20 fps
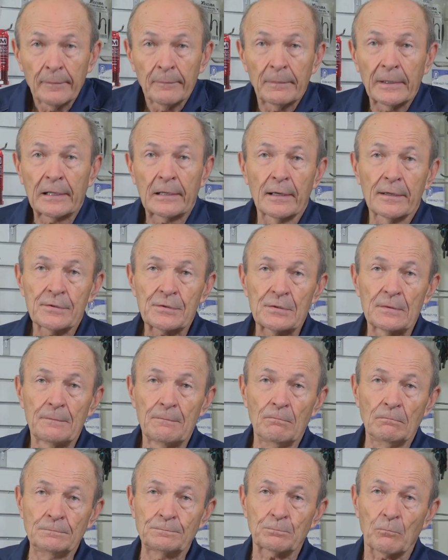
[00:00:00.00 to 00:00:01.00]
Because
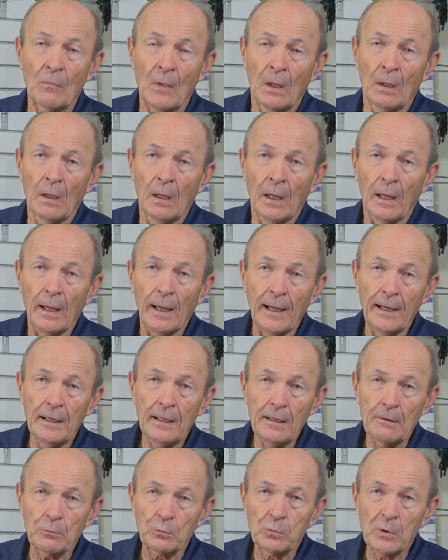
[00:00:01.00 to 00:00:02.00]

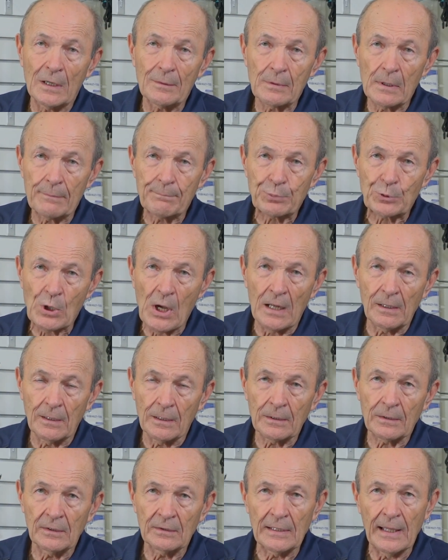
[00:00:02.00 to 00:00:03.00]
any rubber
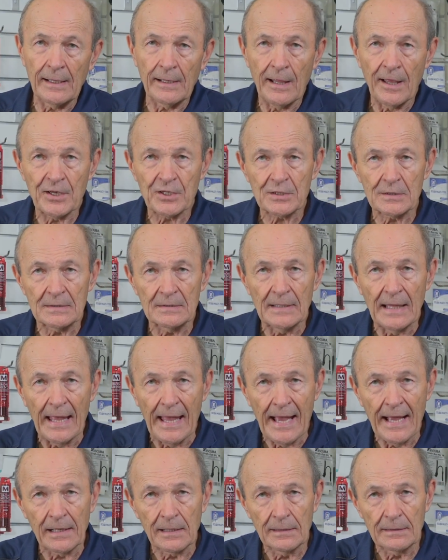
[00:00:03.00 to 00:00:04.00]
product that has
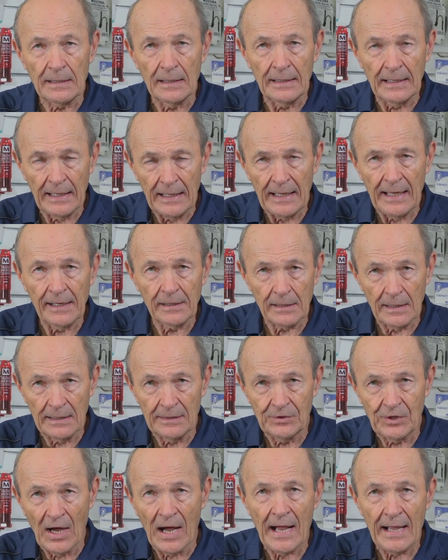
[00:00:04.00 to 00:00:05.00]
had a
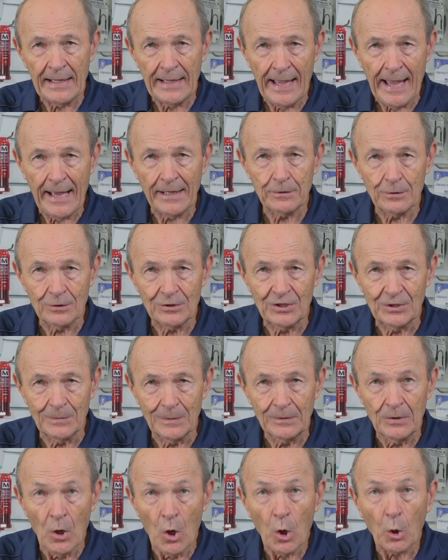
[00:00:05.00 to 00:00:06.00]
dye added to
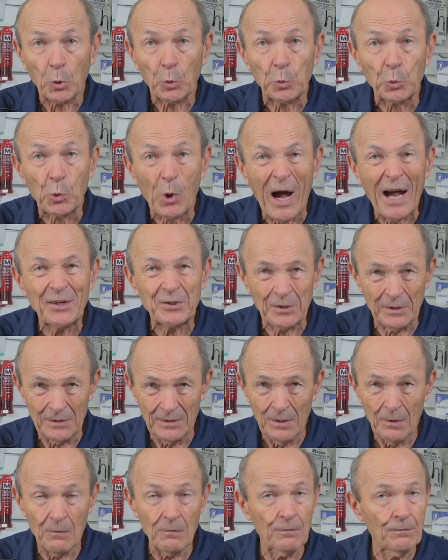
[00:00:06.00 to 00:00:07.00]
it
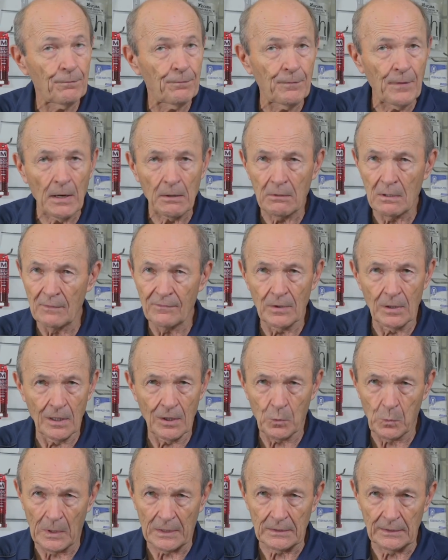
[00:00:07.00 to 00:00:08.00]
rotted very, very
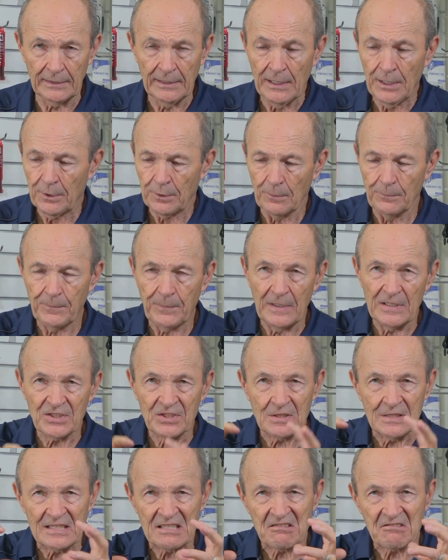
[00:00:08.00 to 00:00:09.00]
quickly. The fins
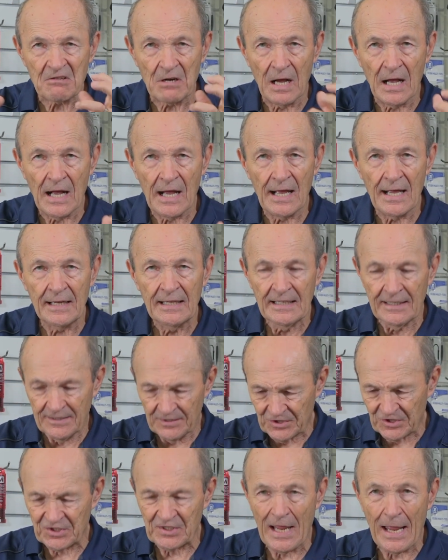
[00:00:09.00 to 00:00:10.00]
got dry and
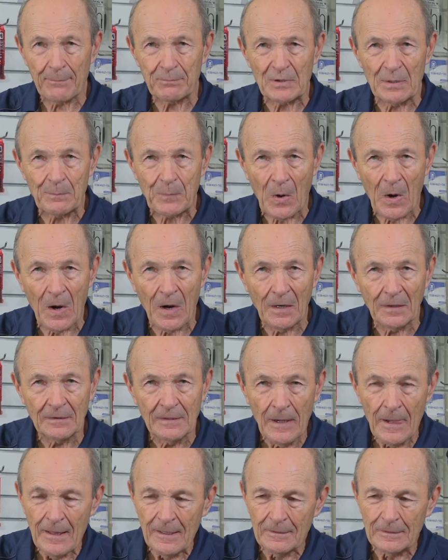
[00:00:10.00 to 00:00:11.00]
snapped apart.
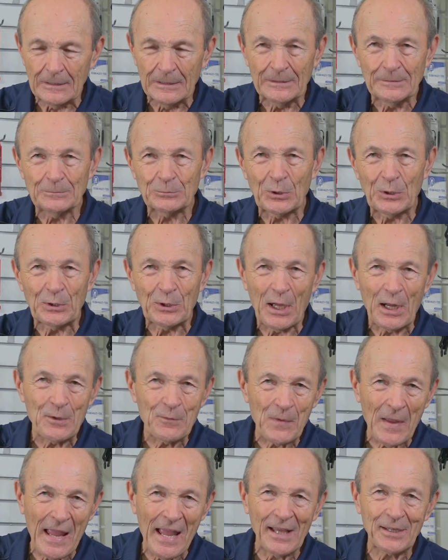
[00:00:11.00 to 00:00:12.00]
The
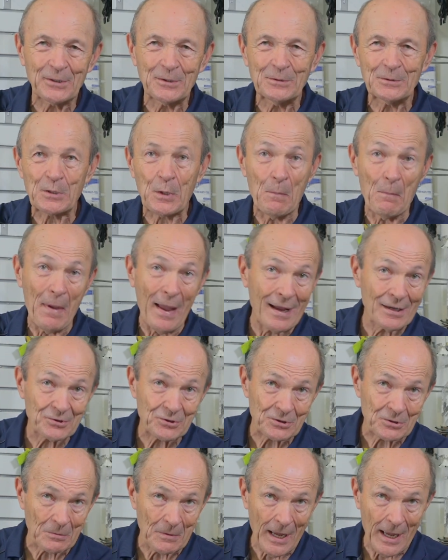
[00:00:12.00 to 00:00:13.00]
knife handle, the mask
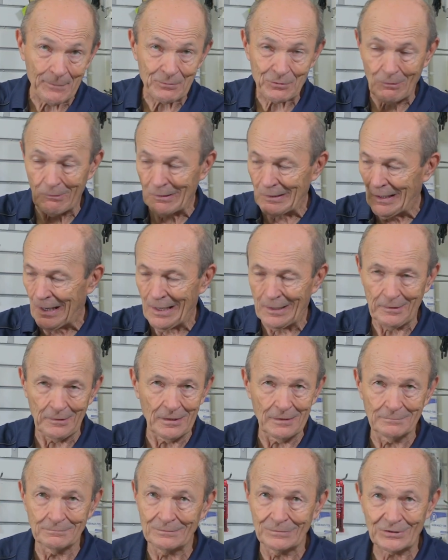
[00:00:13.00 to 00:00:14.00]
straps were gone
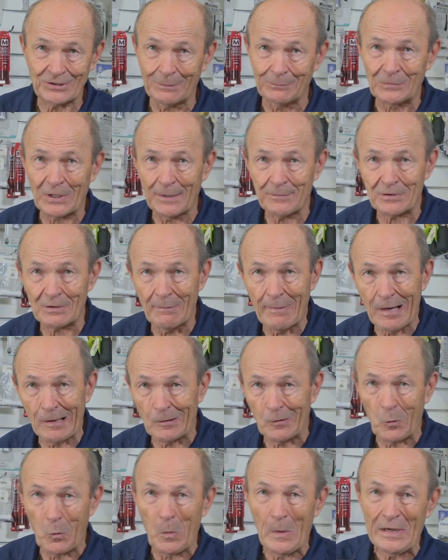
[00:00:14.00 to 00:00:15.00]
in sometimes a matter
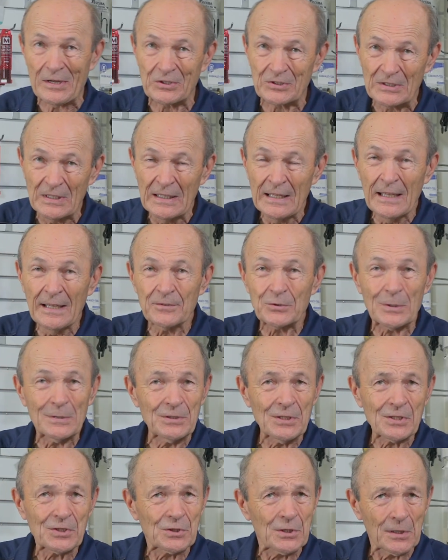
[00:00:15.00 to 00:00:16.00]
of weeks. So it
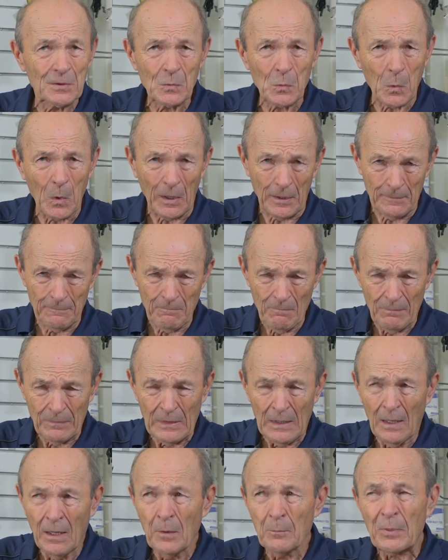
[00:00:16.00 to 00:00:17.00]
just didn't work.
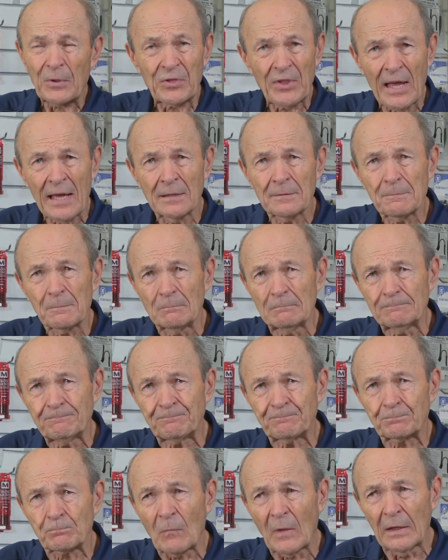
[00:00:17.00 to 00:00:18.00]
But then,
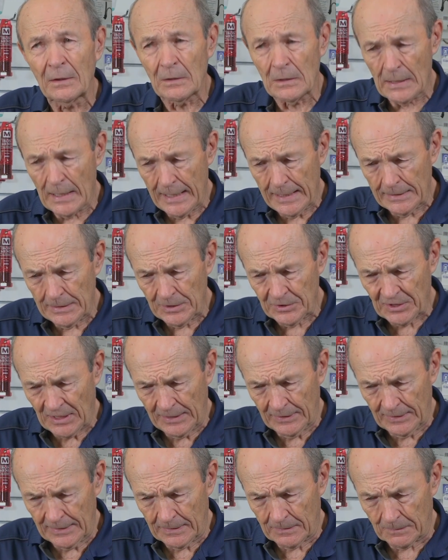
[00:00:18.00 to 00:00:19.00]
in the 80s, I
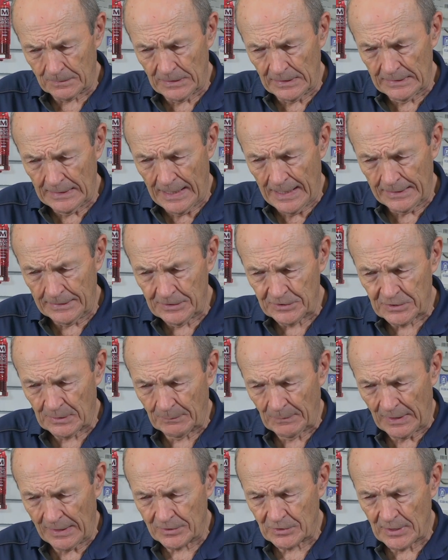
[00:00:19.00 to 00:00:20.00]
think, or the 90s, I'm
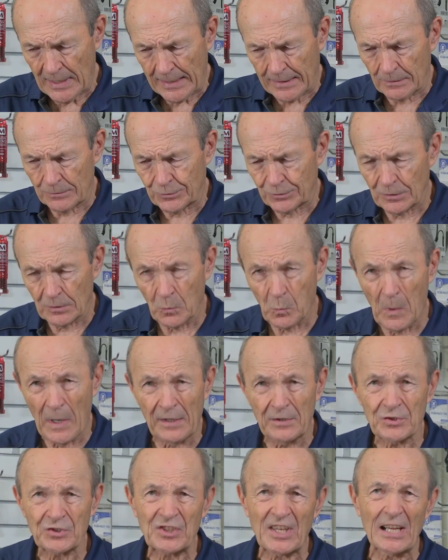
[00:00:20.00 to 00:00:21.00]
not exactly sure
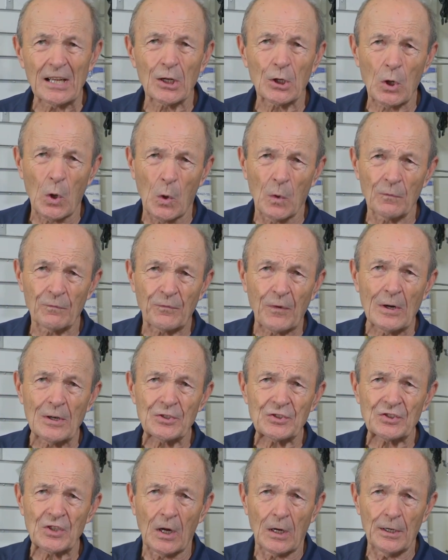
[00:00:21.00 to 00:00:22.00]
when silicone
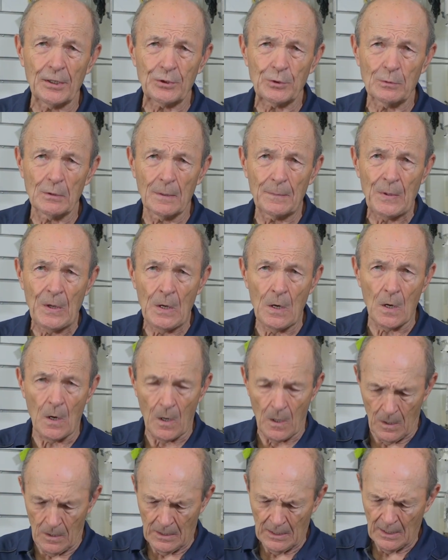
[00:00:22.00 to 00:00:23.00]
first started to
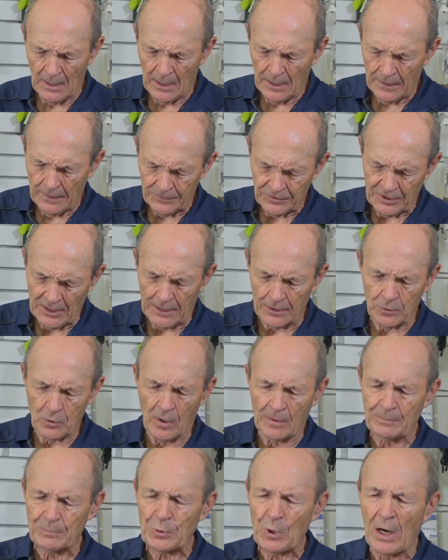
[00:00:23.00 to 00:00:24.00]
appear,
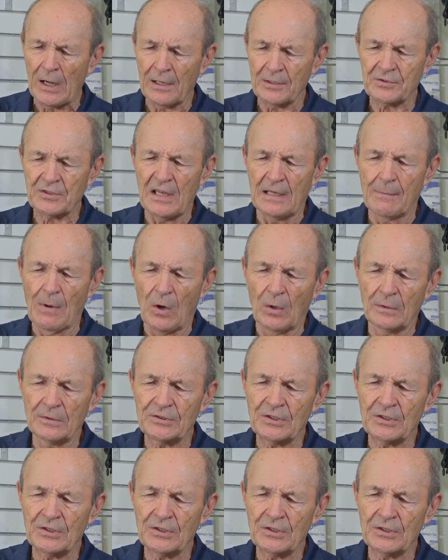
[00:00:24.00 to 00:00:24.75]
silicone products came out.